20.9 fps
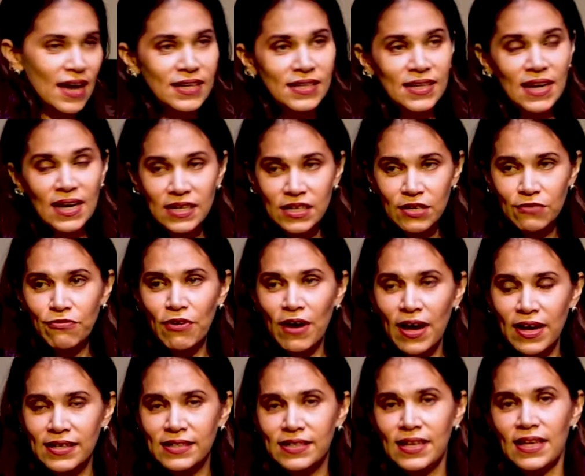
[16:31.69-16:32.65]

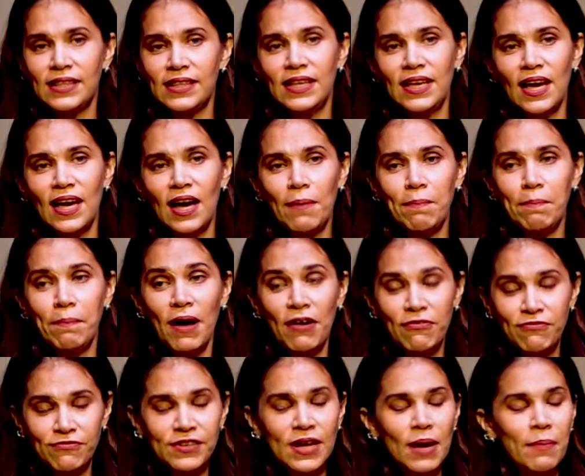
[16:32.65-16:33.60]
identified that they are
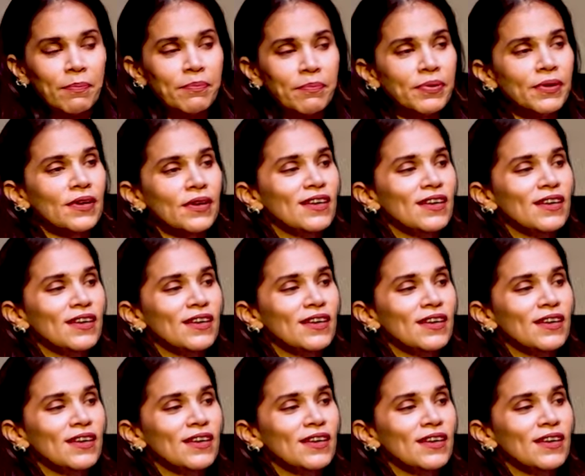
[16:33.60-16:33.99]
puffed up